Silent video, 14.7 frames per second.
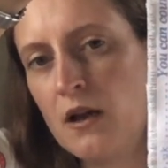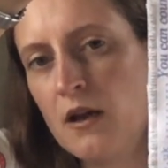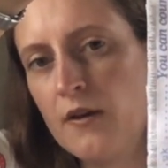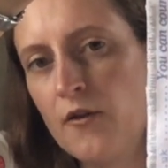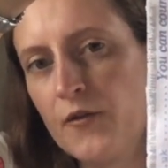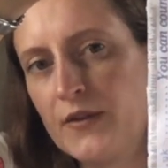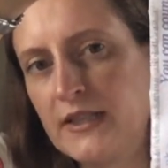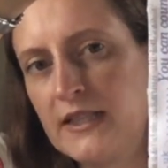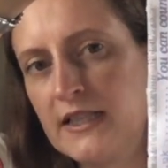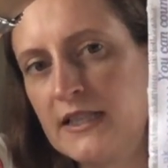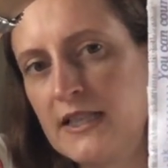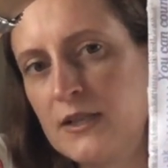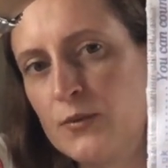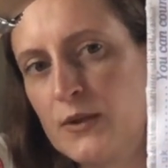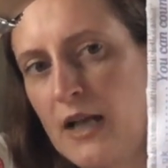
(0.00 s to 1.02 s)
And obviously, as
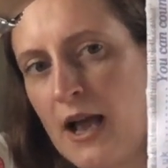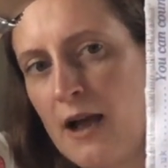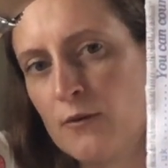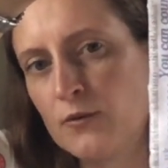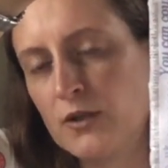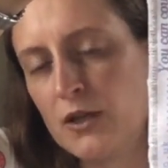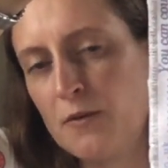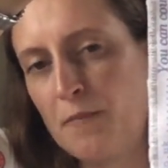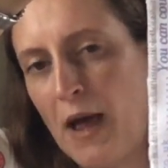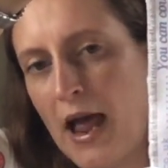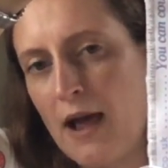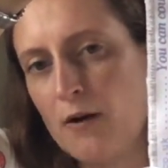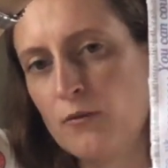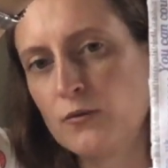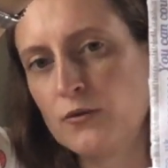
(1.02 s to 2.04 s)
this was out and
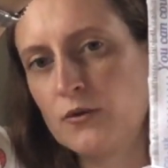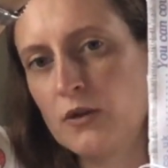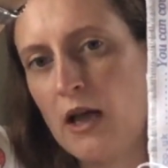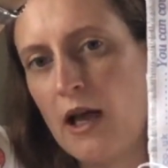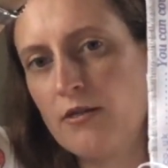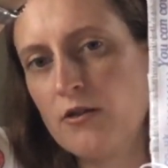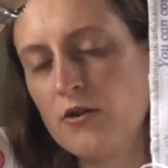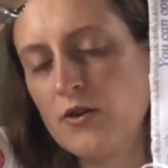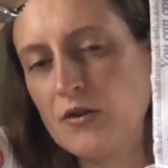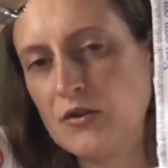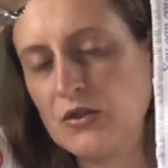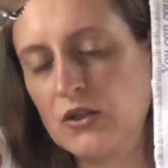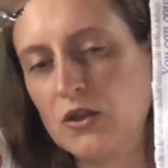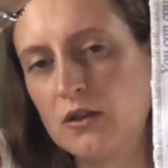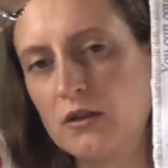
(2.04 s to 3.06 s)
about and those
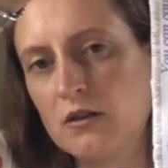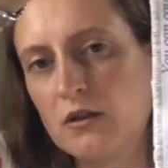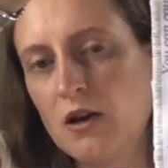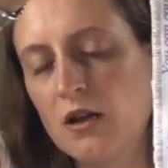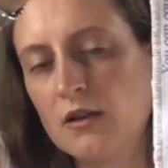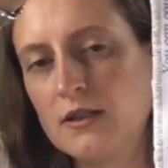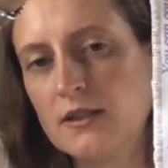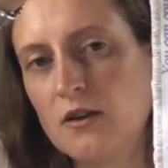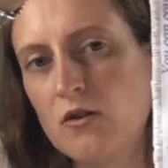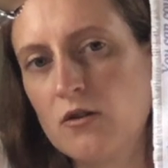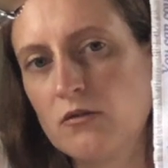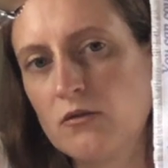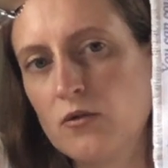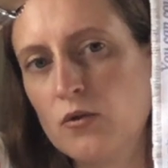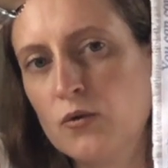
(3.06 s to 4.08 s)
colours
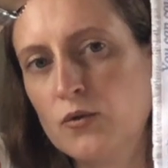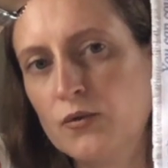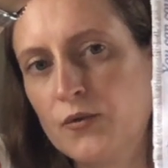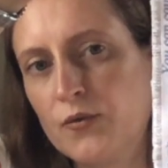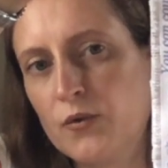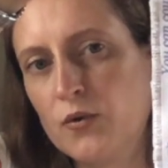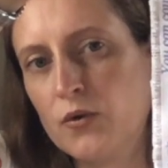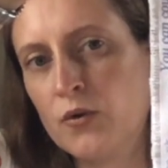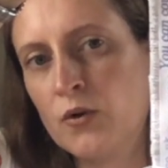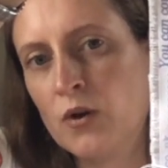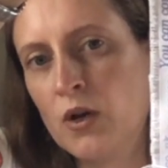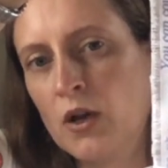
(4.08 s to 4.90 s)
aren't called for,